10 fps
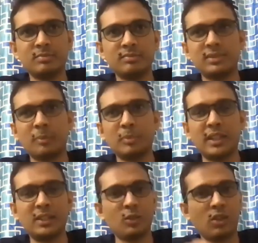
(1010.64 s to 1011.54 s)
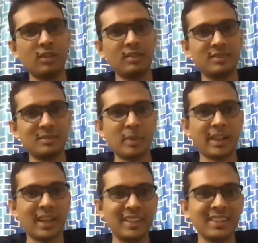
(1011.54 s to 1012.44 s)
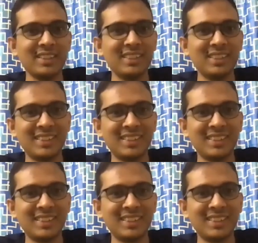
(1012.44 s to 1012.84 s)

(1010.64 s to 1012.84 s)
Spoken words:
something non-mechanical.